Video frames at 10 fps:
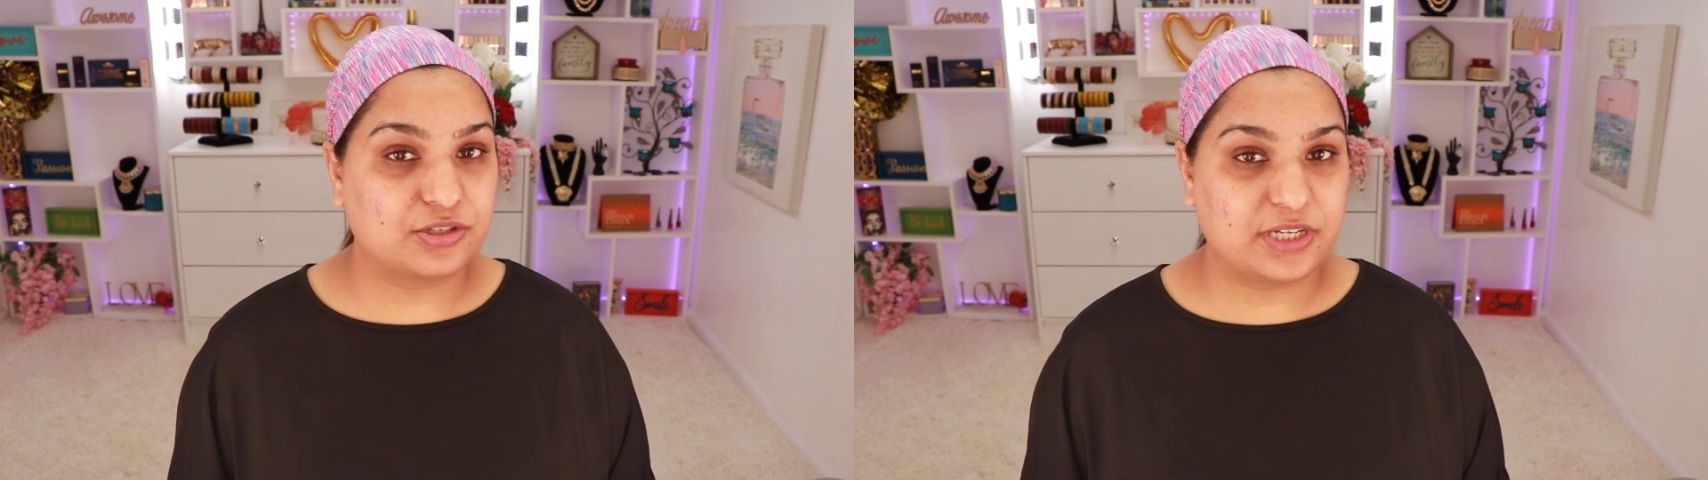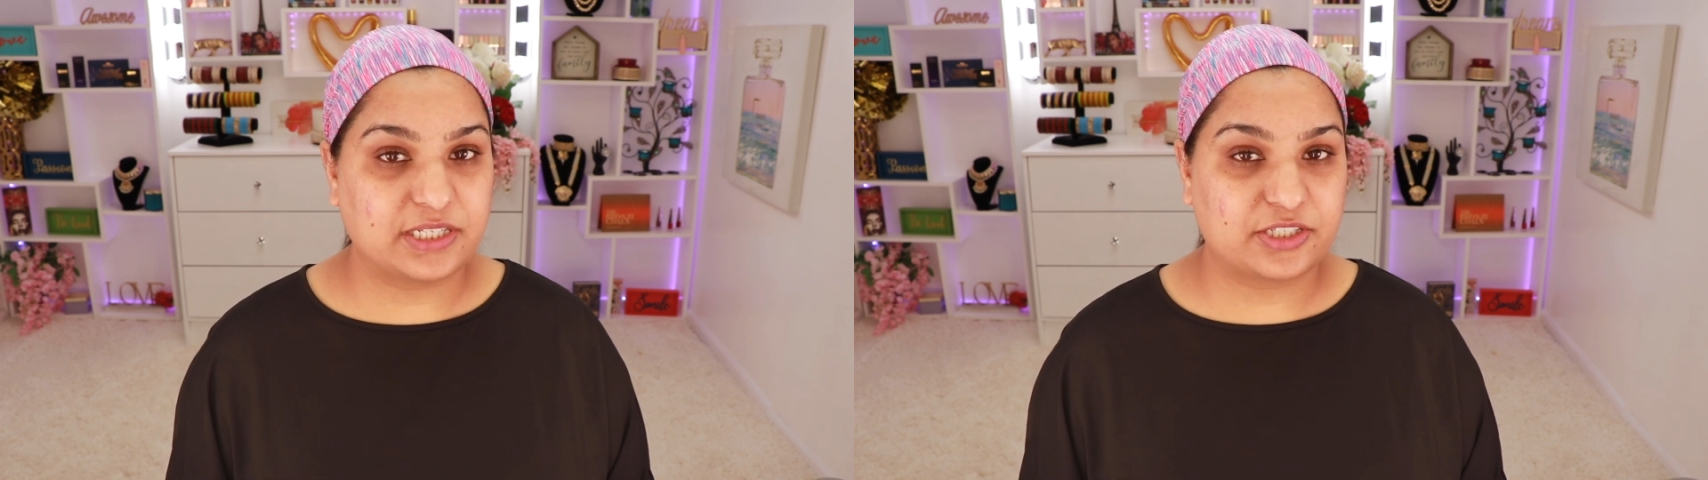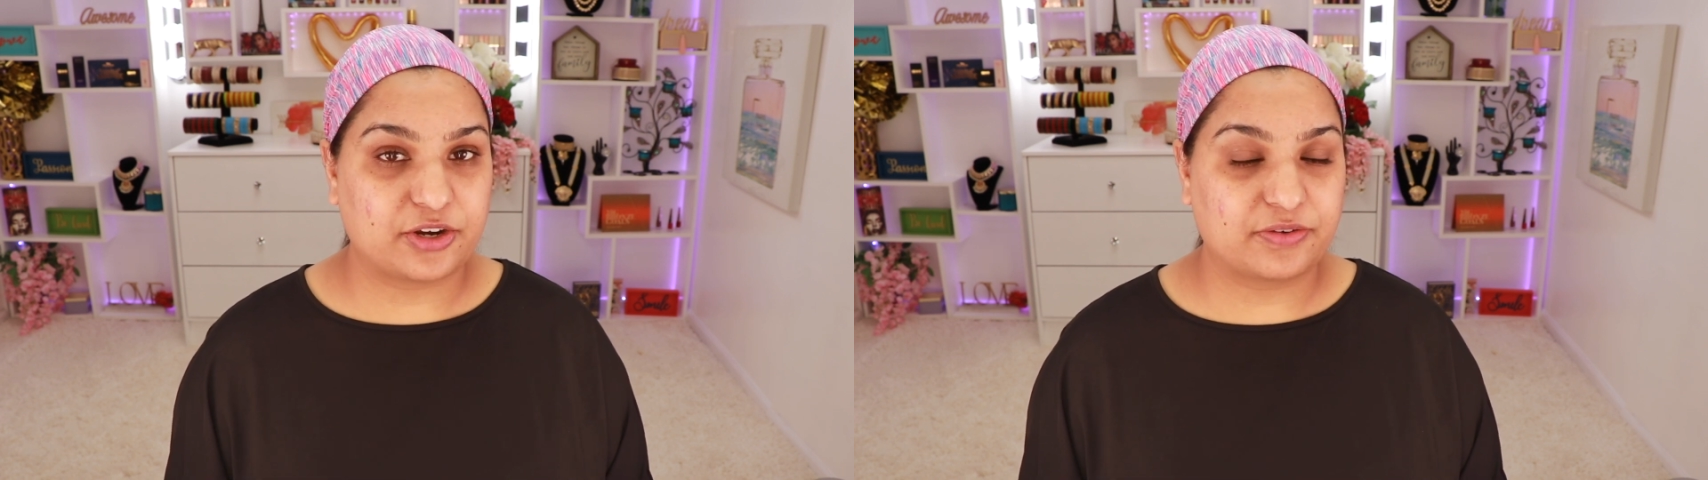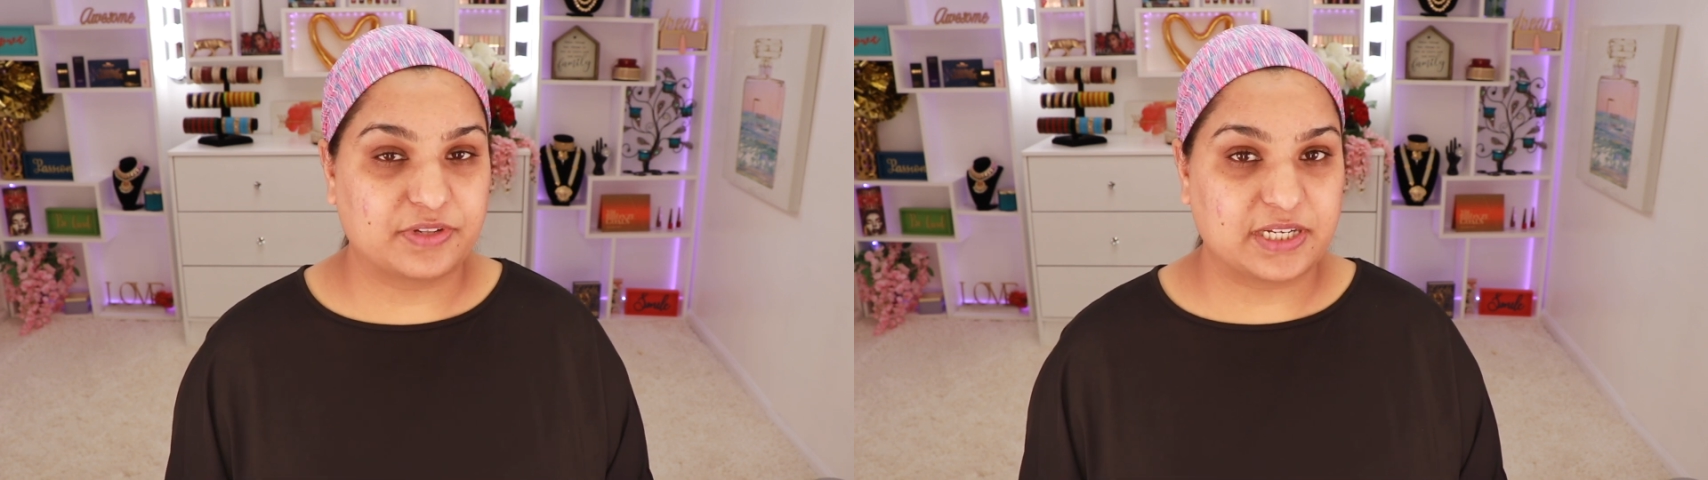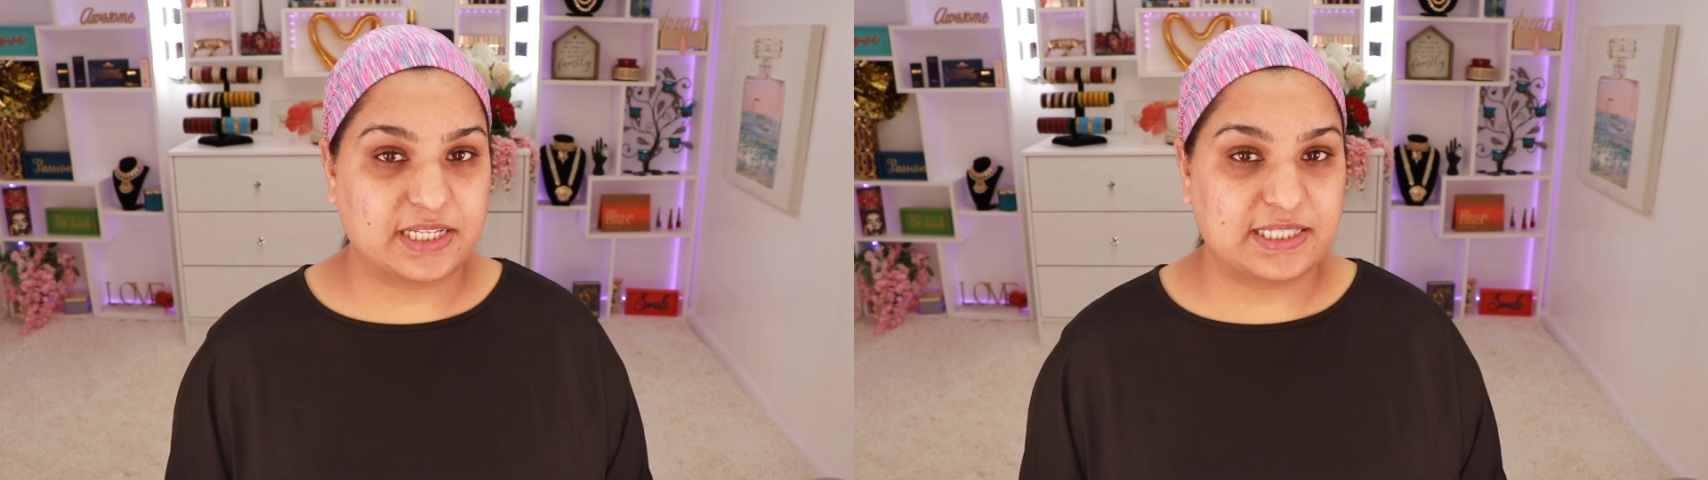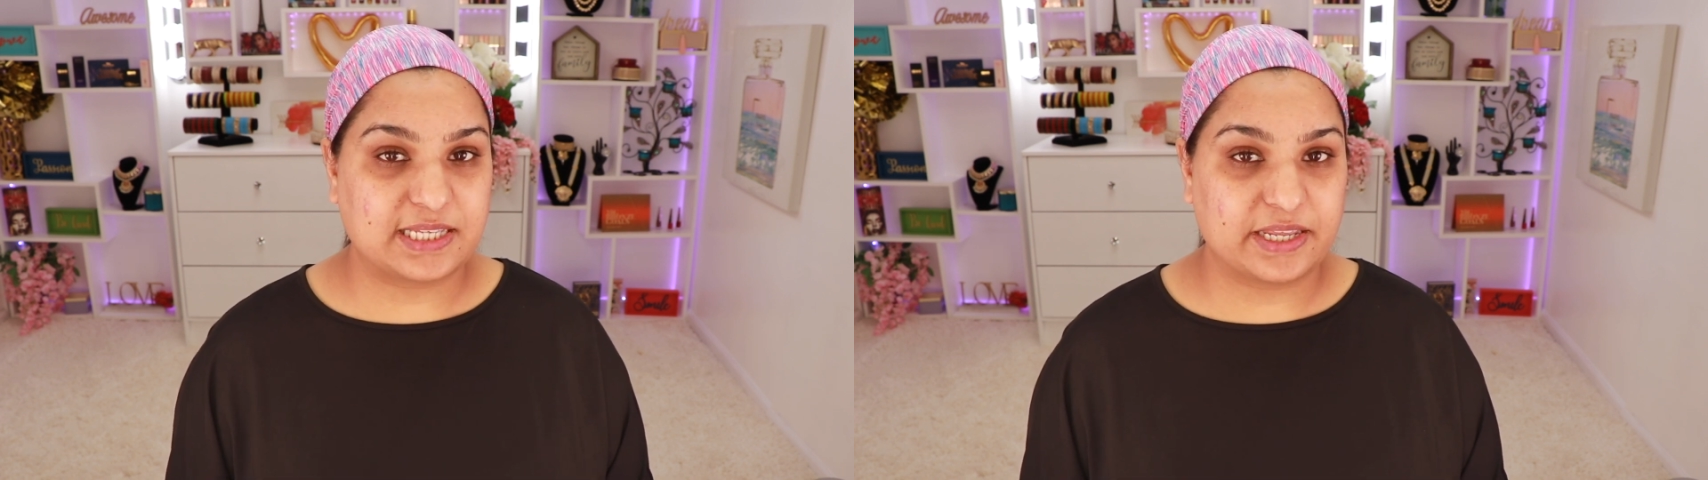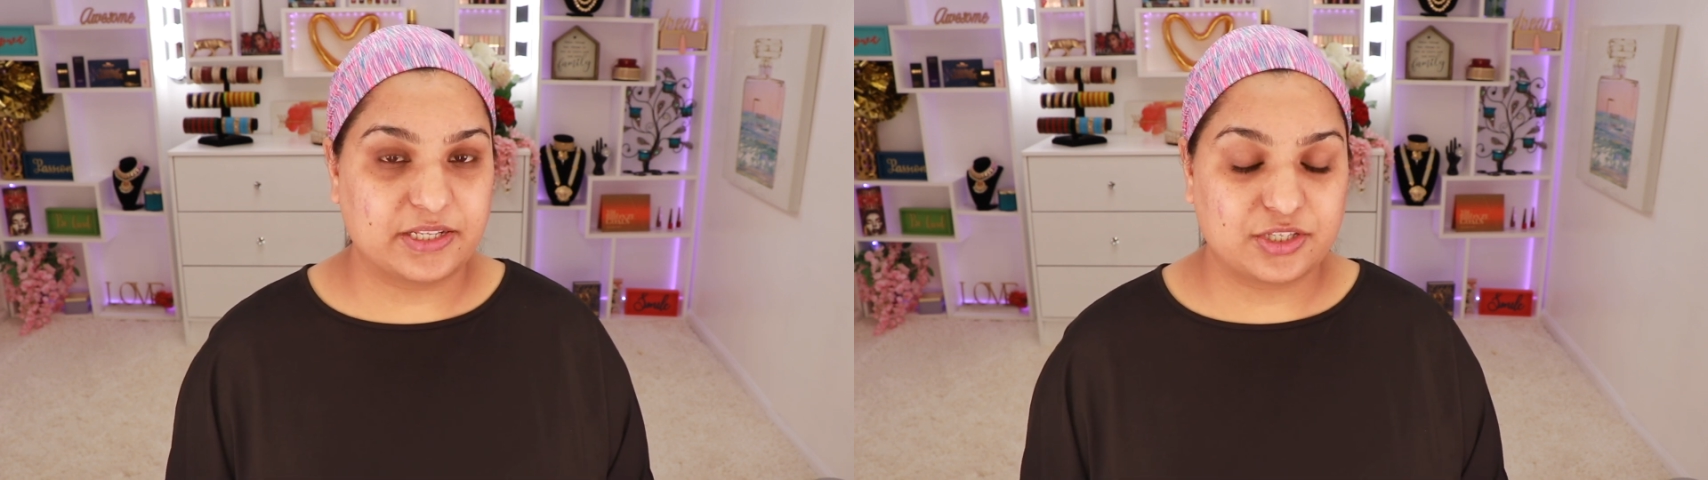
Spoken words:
takes care of the dead skin.